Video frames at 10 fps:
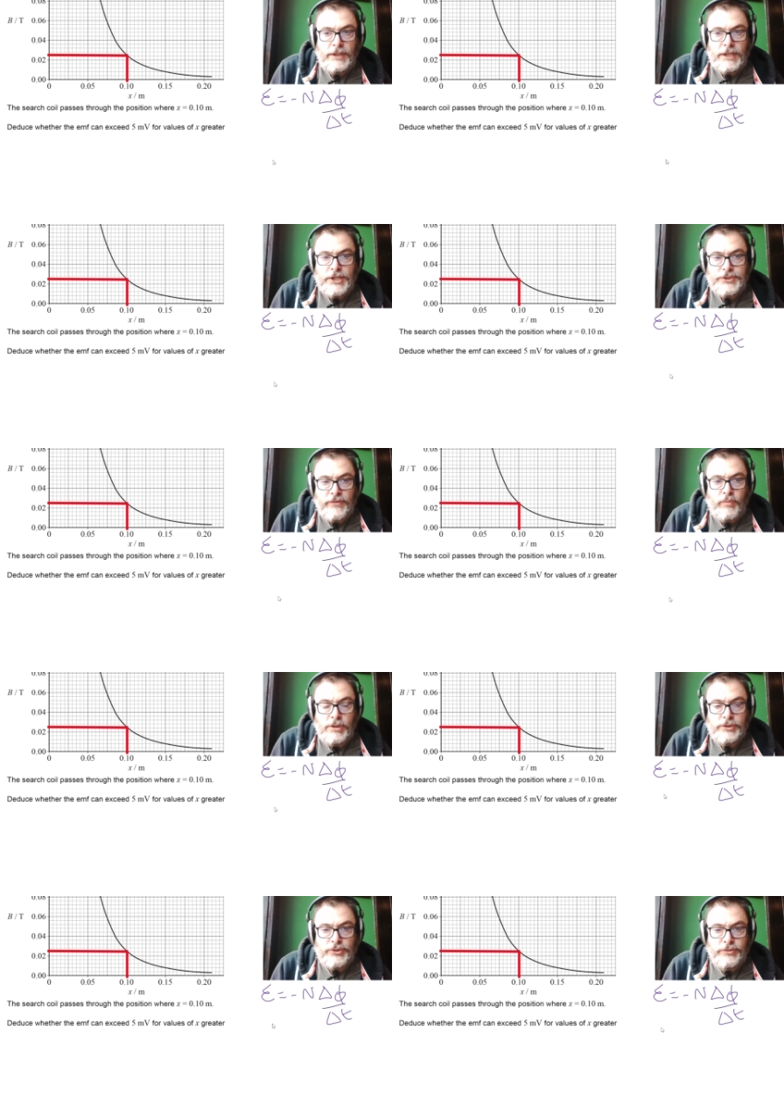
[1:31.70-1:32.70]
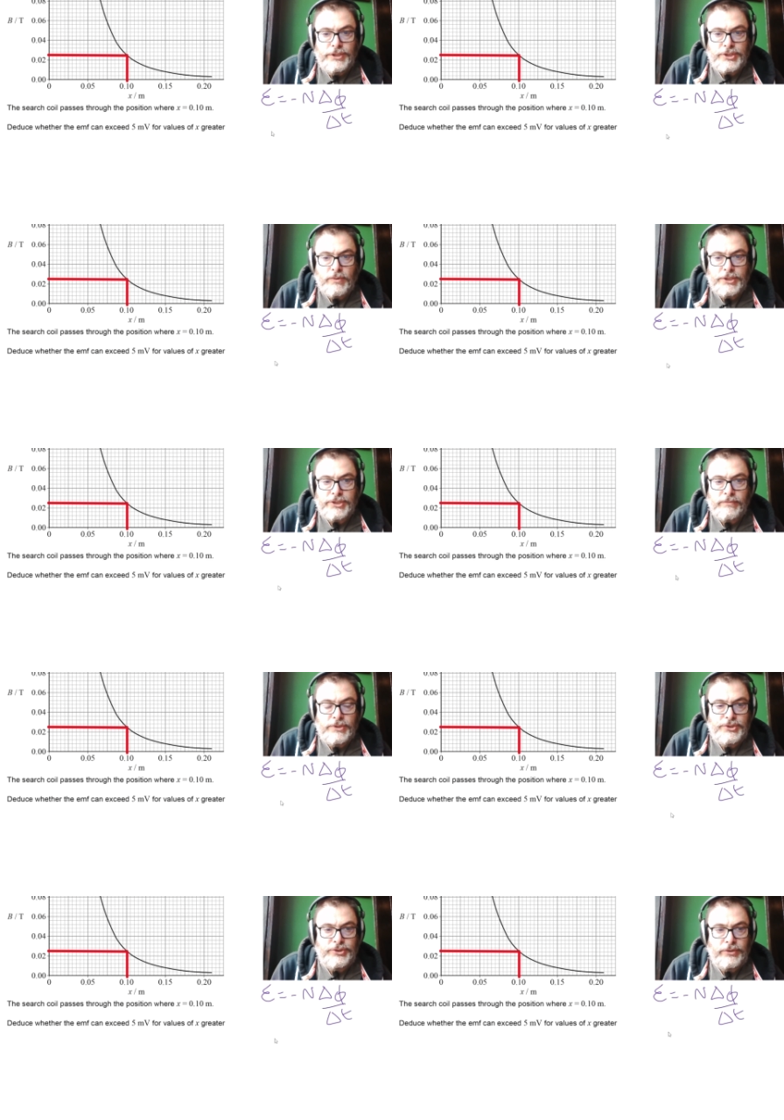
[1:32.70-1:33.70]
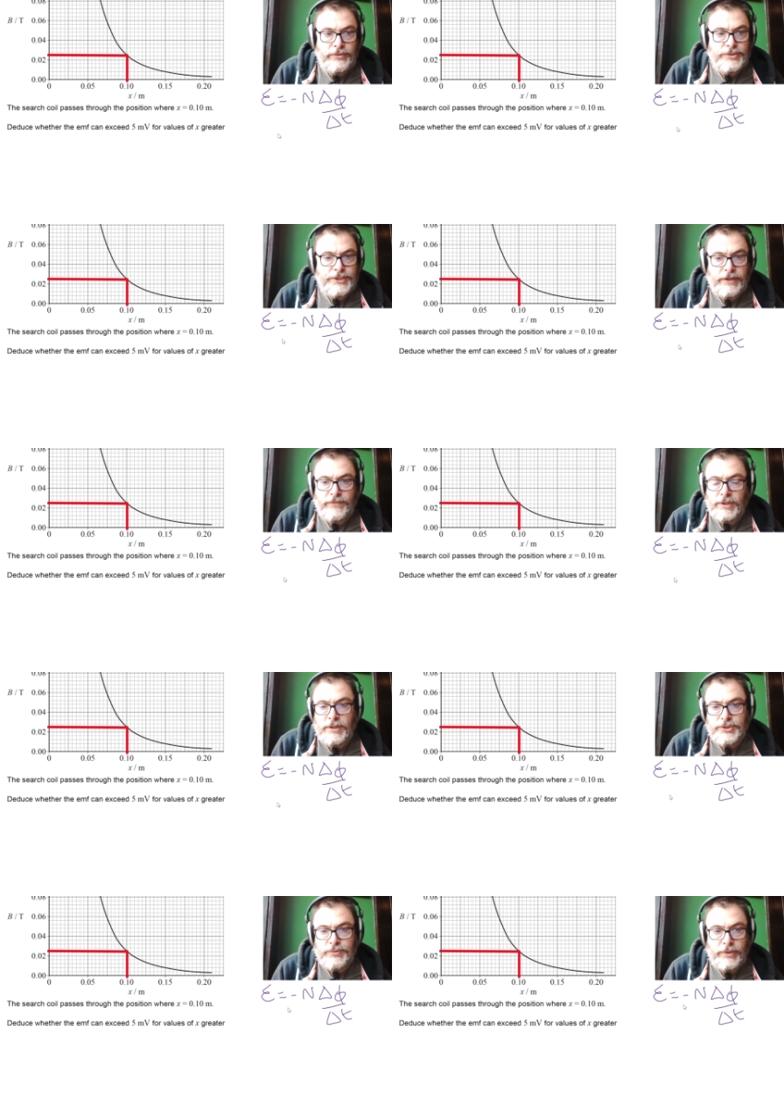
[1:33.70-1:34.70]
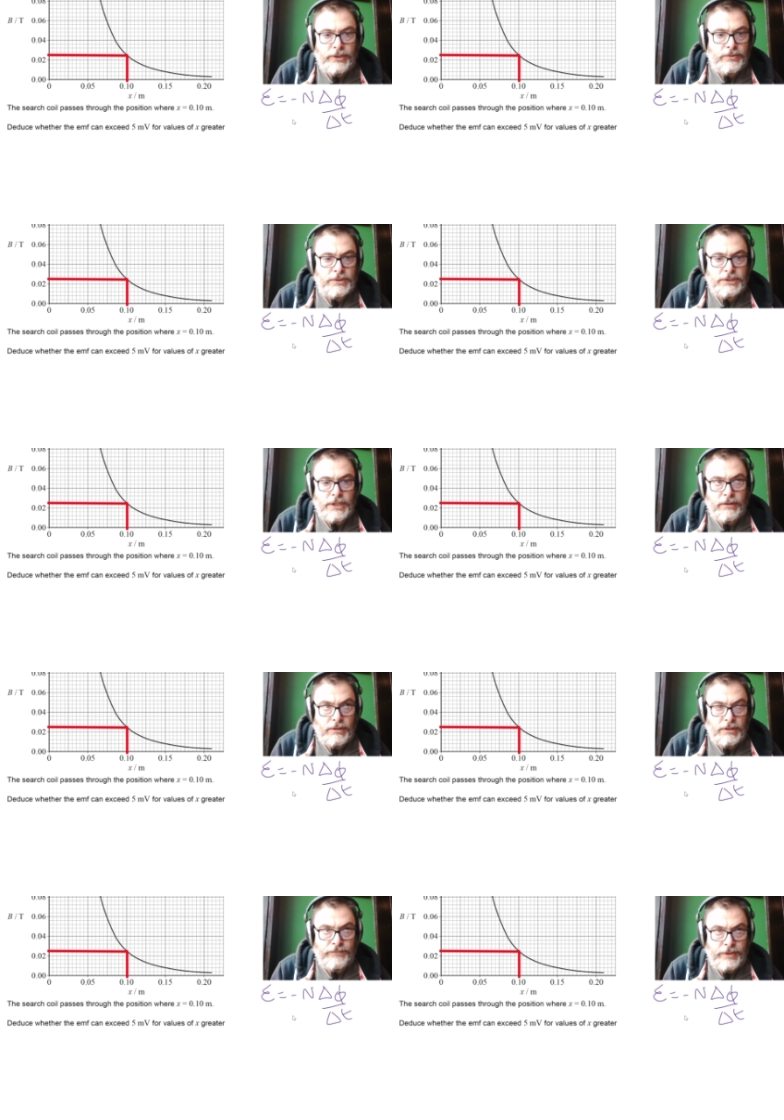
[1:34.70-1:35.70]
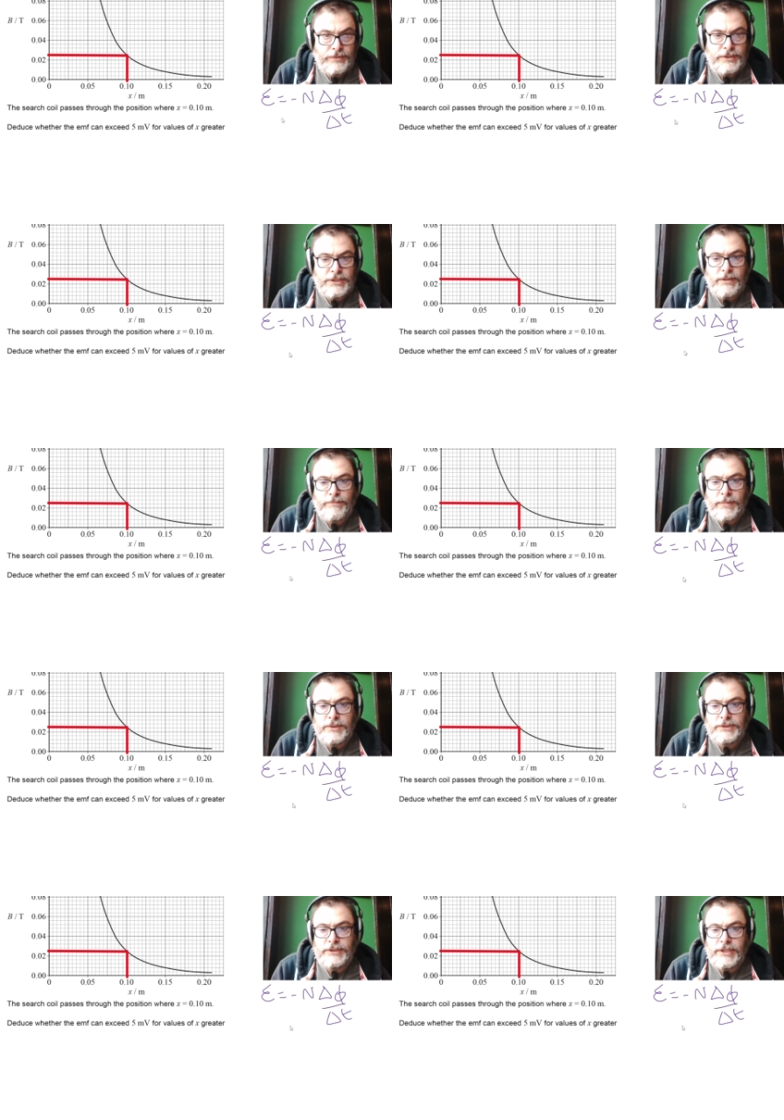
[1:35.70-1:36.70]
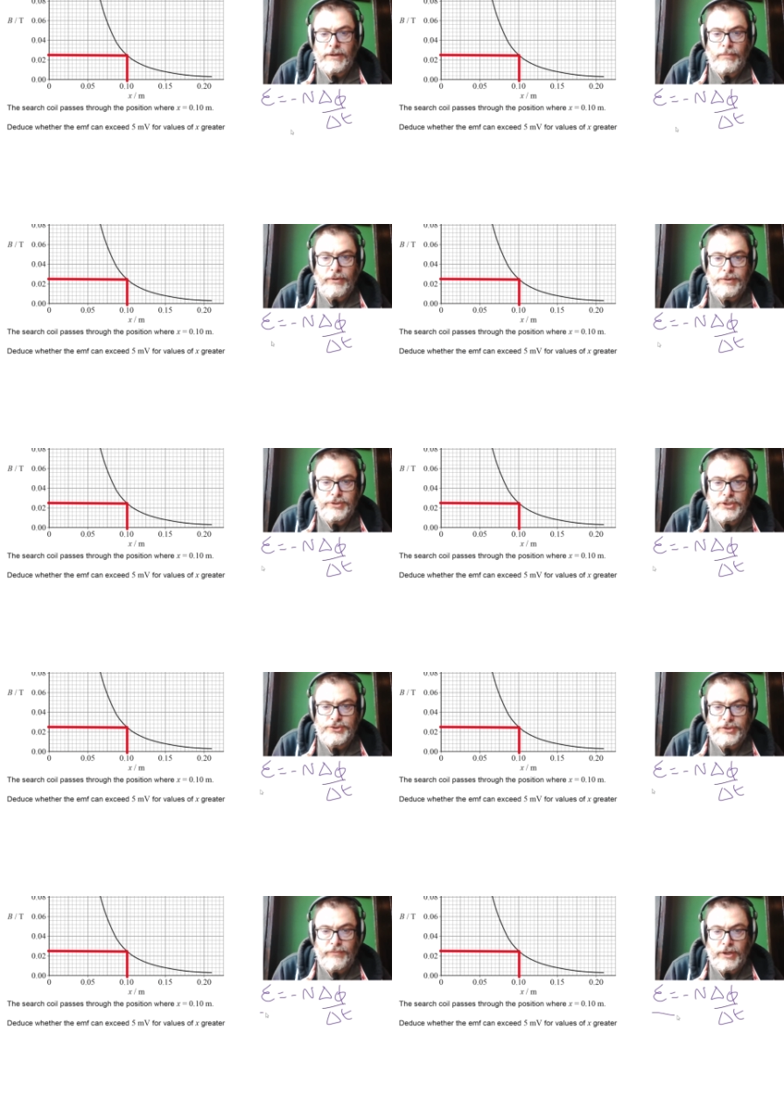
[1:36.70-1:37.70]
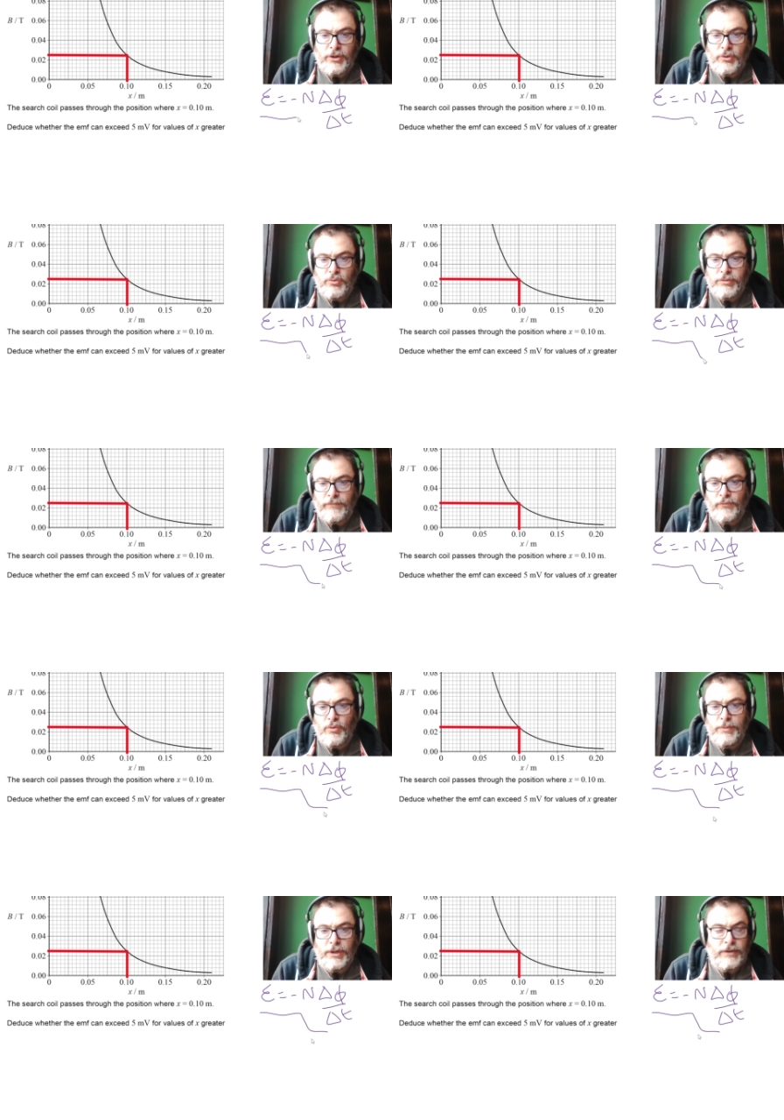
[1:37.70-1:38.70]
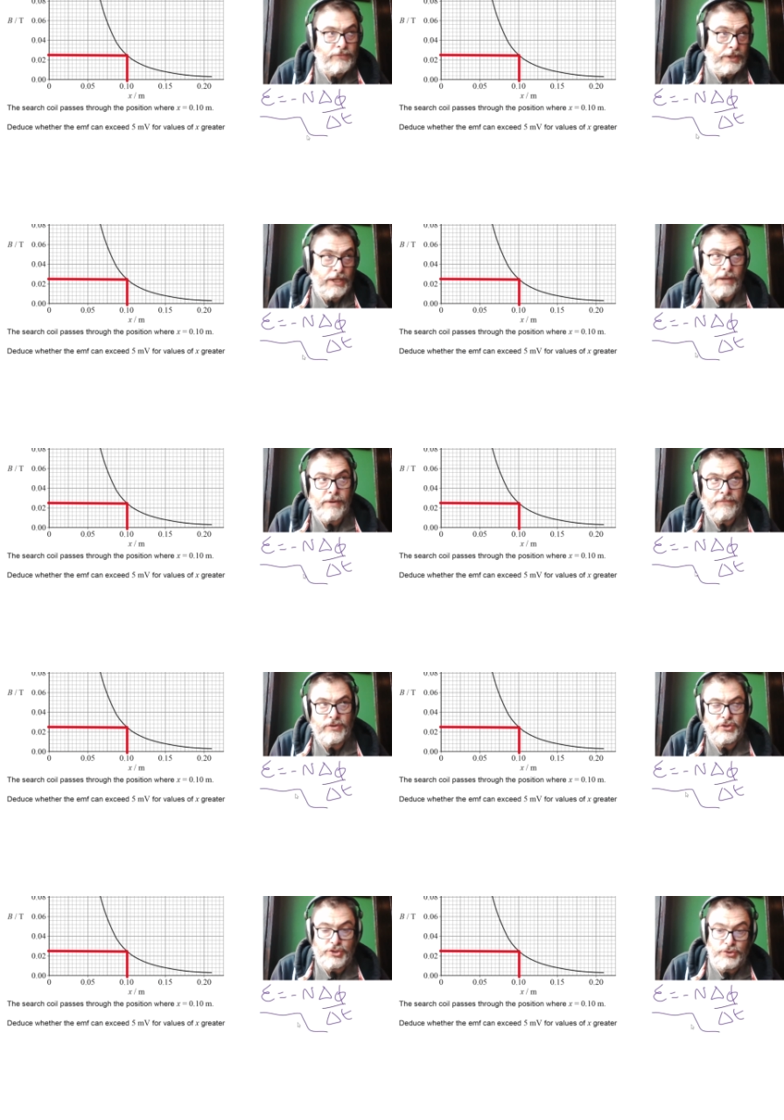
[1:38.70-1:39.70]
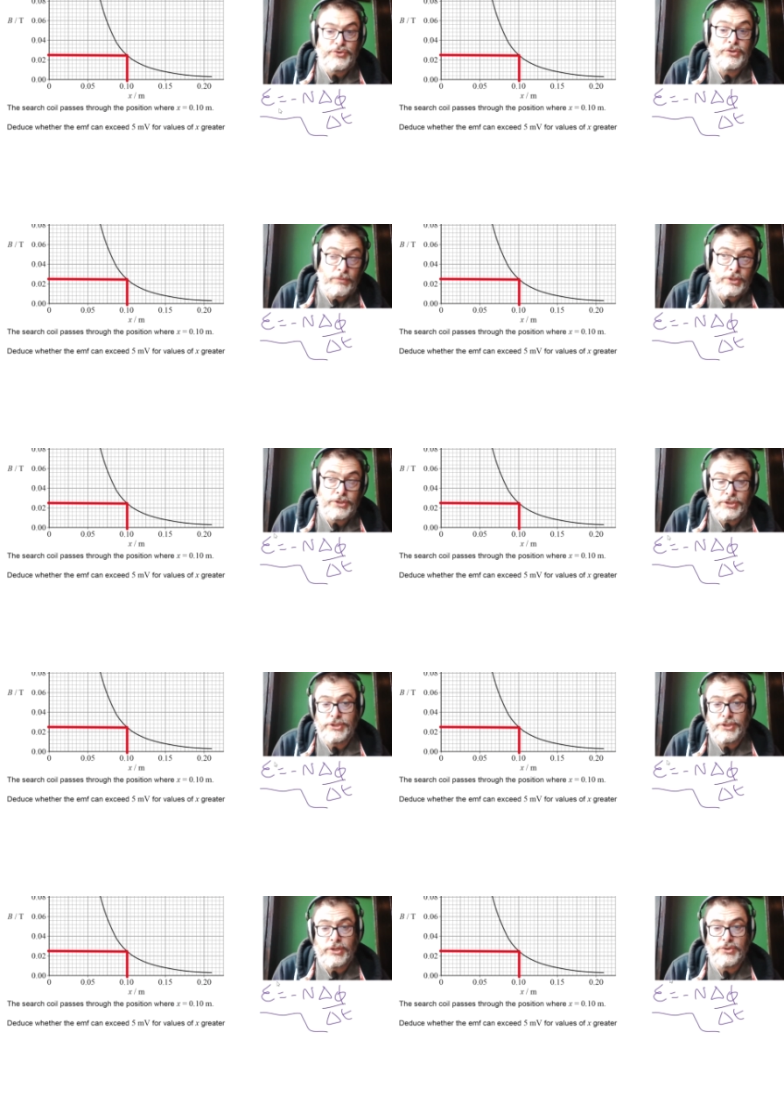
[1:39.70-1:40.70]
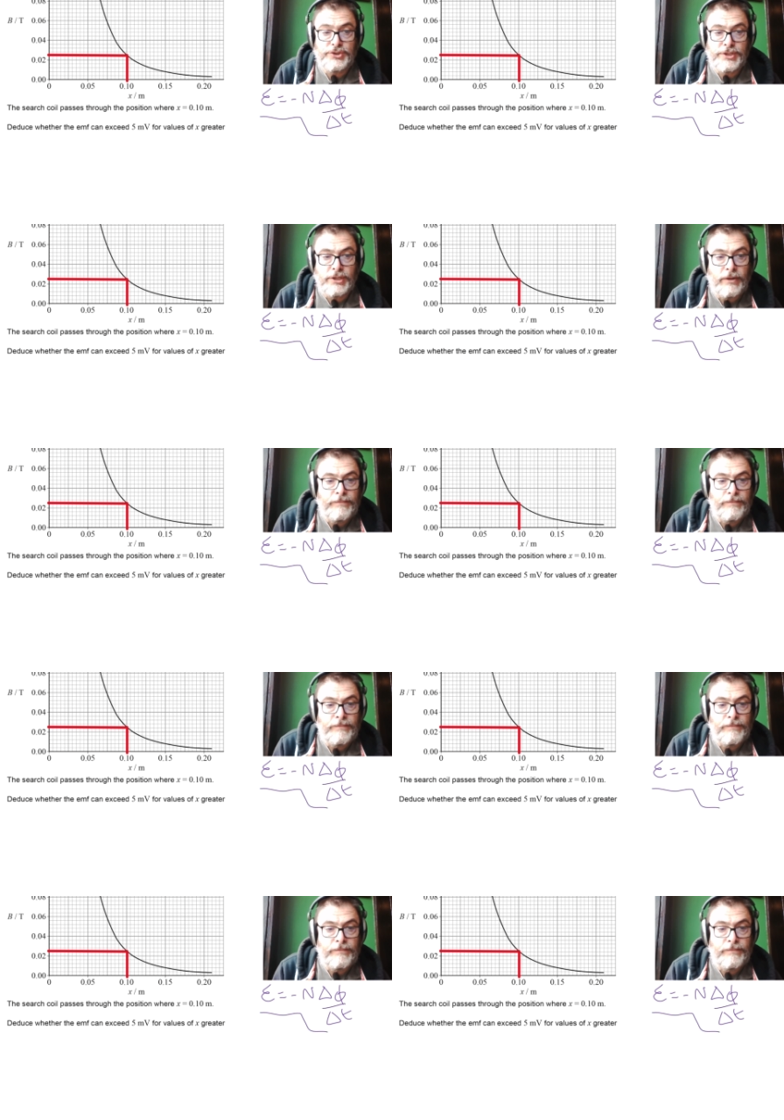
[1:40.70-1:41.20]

As I've worked on this question with students over the last week or so, I've noticed that mostly their approach is to recall the formula for EMF induced, which is a good start,